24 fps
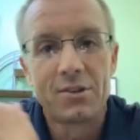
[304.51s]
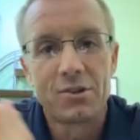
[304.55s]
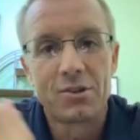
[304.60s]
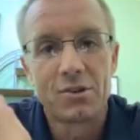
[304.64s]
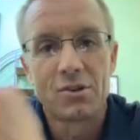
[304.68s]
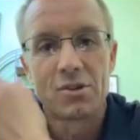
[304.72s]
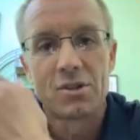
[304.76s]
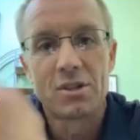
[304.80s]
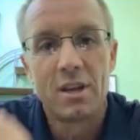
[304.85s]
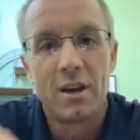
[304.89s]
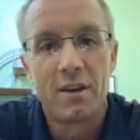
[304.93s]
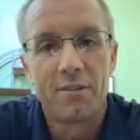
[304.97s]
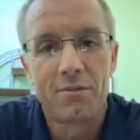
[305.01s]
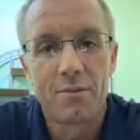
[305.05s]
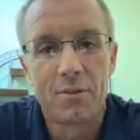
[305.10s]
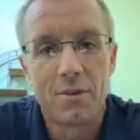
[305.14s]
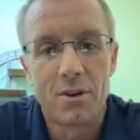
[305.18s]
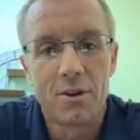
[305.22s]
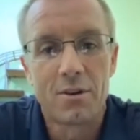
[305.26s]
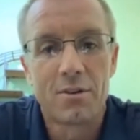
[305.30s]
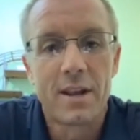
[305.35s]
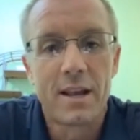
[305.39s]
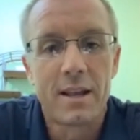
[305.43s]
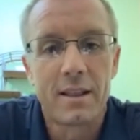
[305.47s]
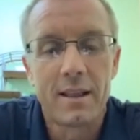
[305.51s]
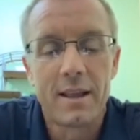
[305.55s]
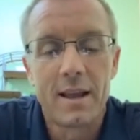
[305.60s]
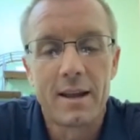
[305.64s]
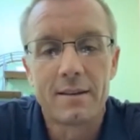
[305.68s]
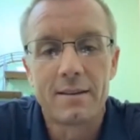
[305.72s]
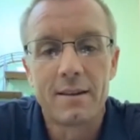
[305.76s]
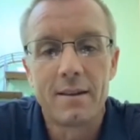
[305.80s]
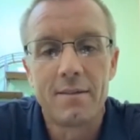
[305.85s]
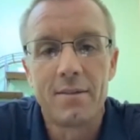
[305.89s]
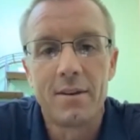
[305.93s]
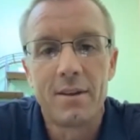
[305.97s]
yourself through your daily
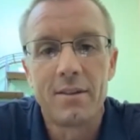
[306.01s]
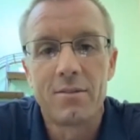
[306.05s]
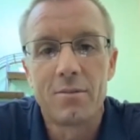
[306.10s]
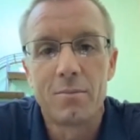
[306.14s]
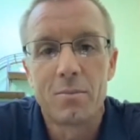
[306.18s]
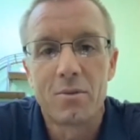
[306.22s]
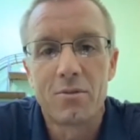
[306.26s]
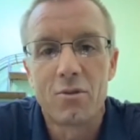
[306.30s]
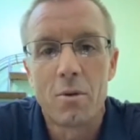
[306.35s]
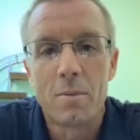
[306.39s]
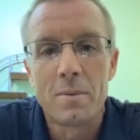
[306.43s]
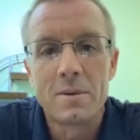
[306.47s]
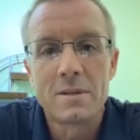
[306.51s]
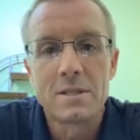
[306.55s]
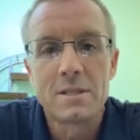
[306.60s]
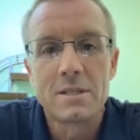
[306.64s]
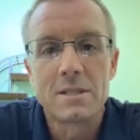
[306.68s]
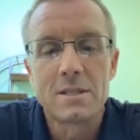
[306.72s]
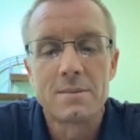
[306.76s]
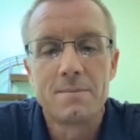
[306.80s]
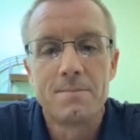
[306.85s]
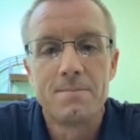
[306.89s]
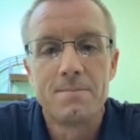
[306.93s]
activities and performances.